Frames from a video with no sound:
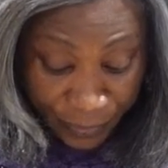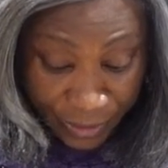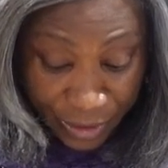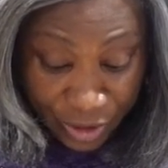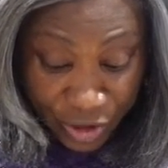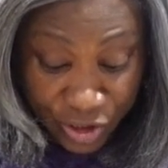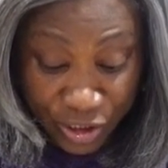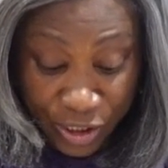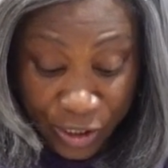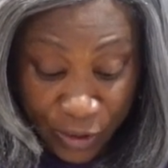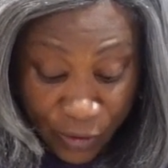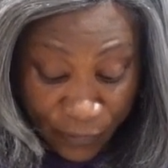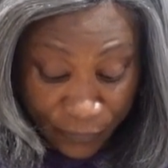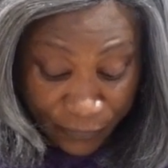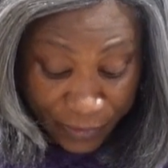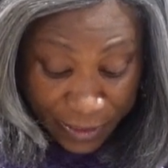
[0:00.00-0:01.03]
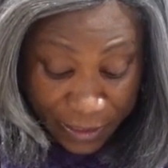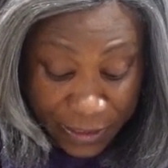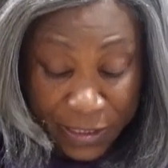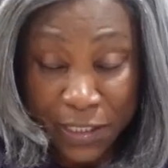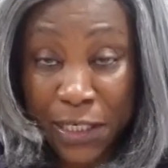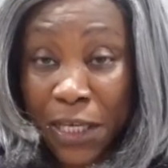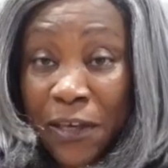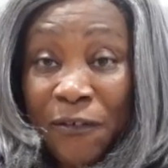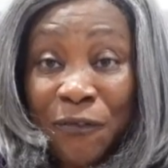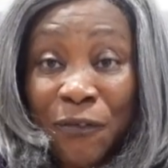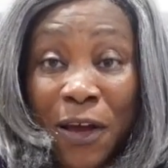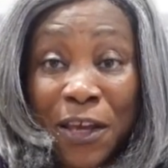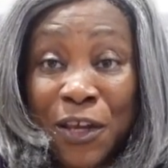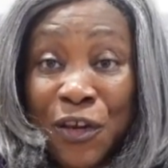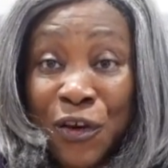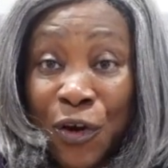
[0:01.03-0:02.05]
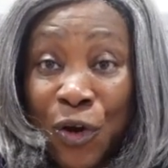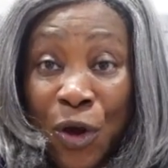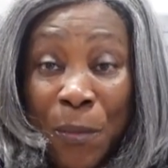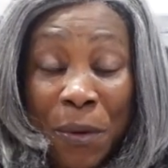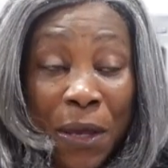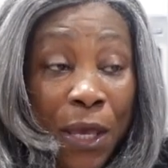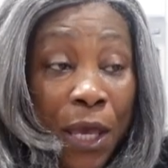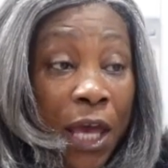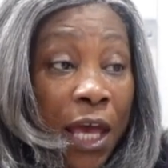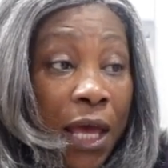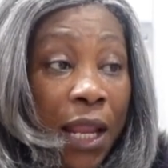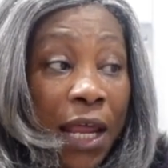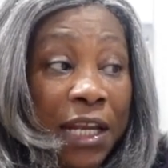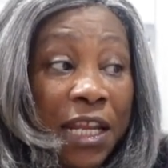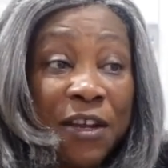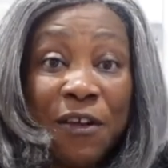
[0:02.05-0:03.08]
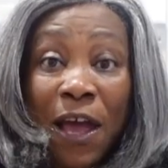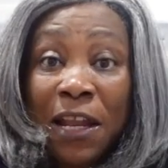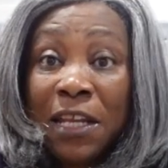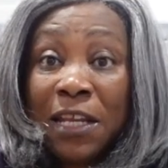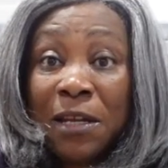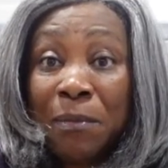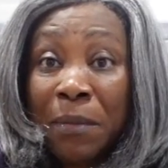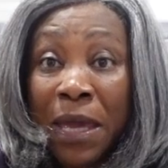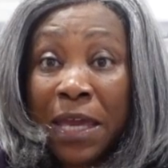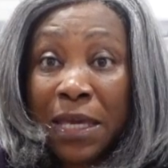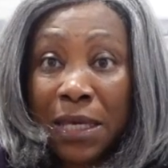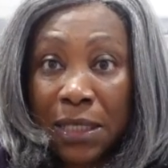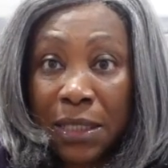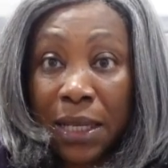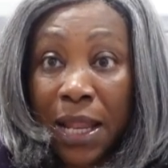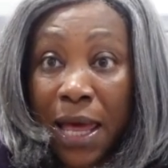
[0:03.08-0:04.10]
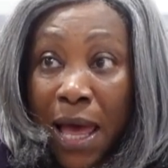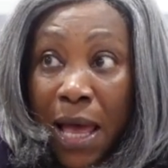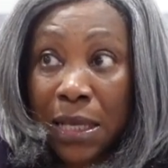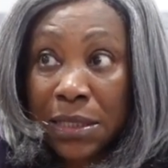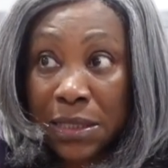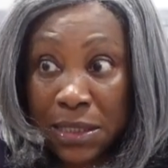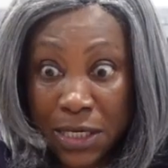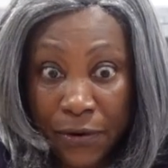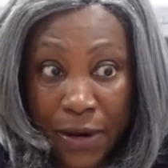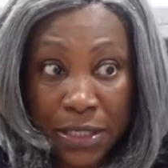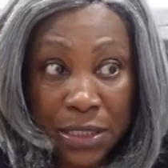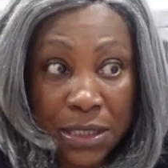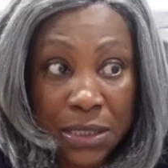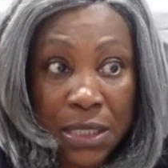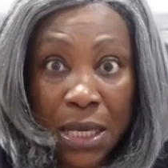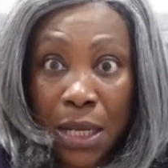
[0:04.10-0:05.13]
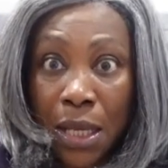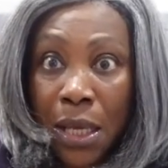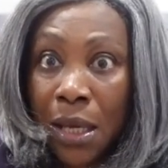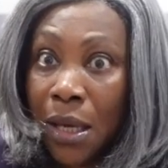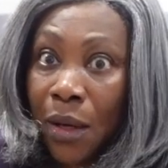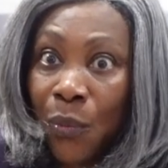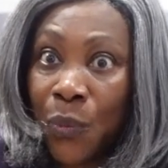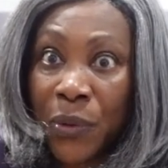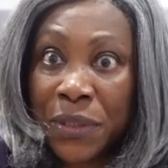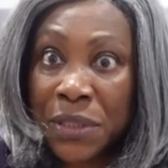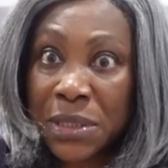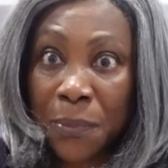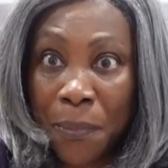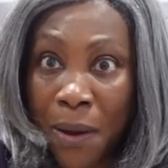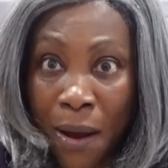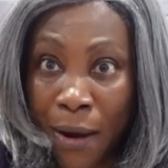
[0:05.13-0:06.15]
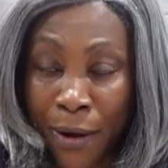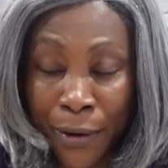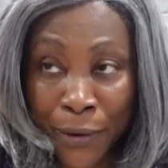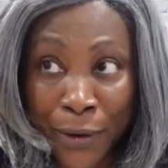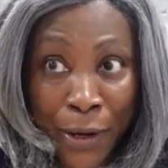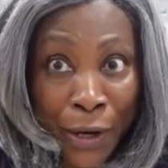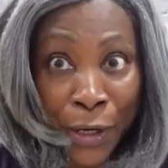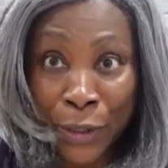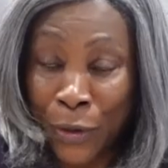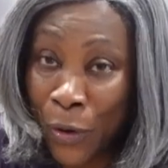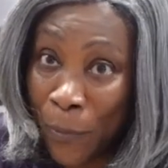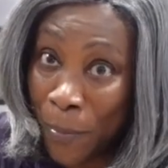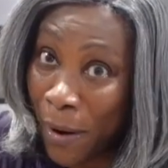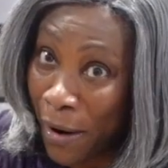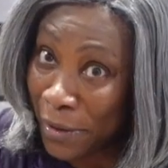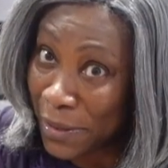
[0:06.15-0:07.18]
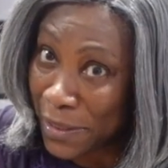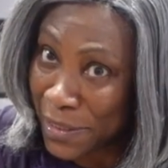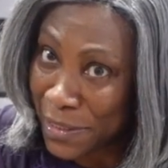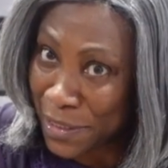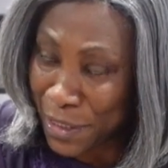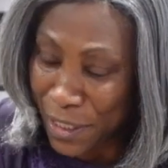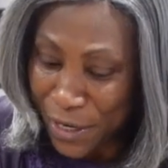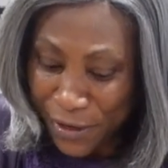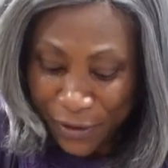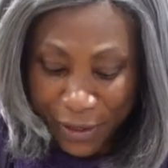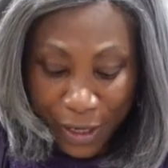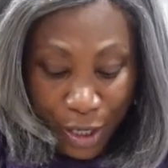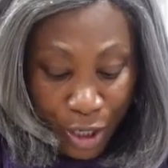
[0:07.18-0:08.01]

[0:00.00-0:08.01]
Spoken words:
She loved this. If I hear come, I didn't make it last year, and she said, "Where's the bar? No bar this year."